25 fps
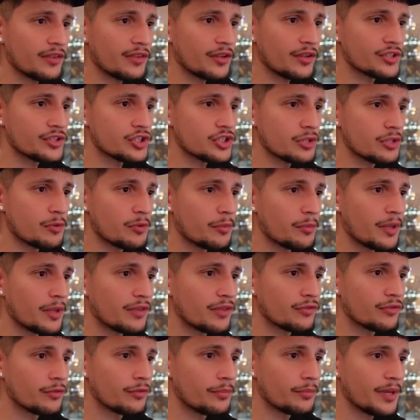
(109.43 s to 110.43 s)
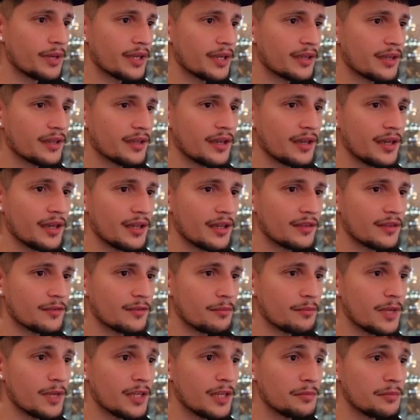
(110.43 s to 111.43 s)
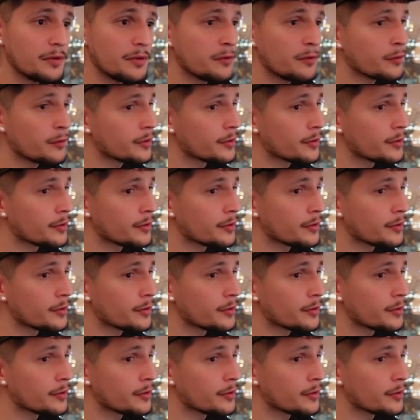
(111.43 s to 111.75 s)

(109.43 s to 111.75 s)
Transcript: some momentum back and maybe we will